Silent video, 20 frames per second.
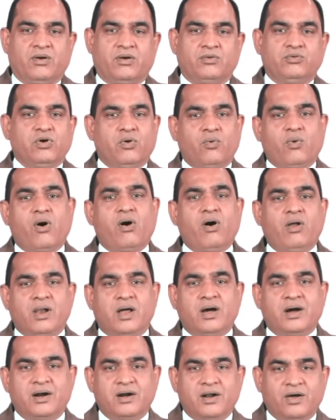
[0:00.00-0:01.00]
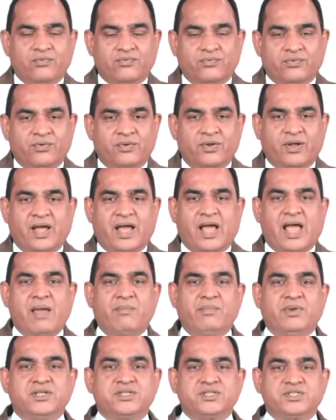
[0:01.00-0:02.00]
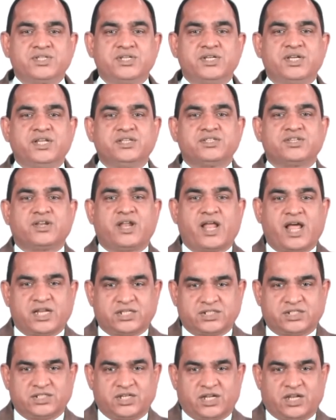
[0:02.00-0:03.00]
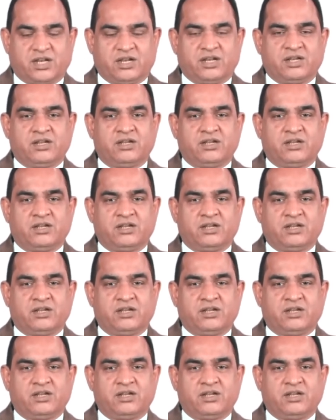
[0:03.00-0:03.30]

You have all heard of Amnesty International,